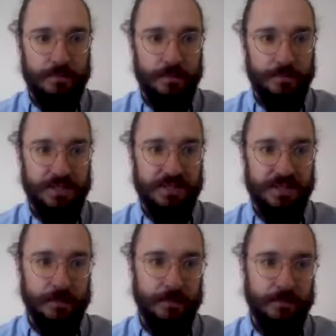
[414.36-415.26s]
we want to
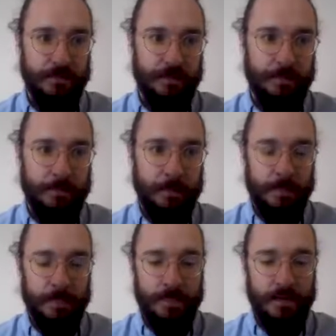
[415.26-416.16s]
skip it.
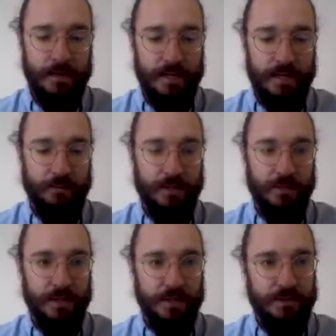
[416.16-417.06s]
And what
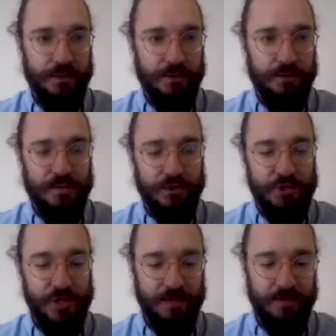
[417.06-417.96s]
we're going to do to
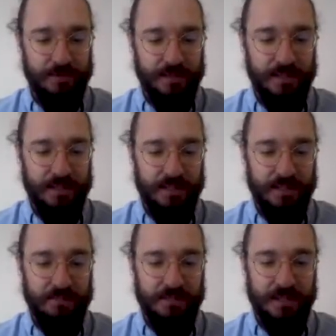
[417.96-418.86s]
check the validity
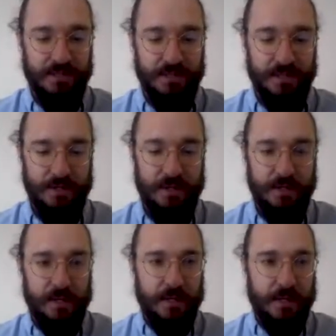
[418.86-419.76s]
of the XDR
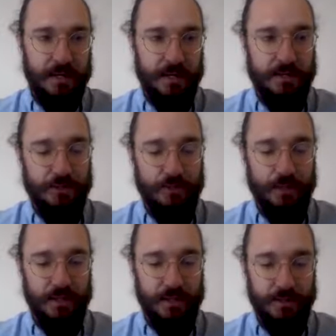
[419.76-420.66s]
is
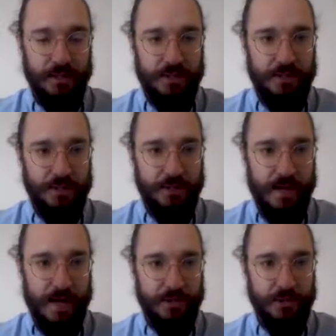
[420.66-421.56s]
we're going to
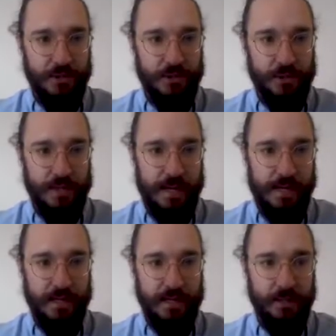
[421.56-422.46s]
actually
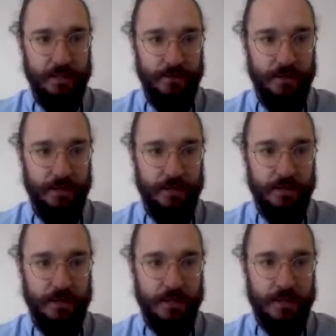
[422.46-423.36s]
try encoding,
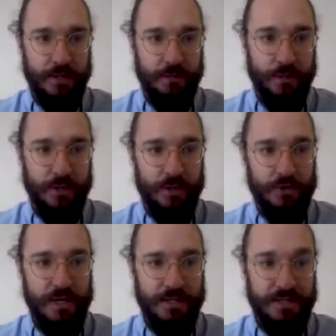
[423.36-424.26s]
or we're going to
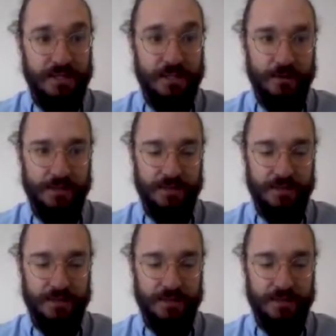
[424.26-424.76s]
try decoding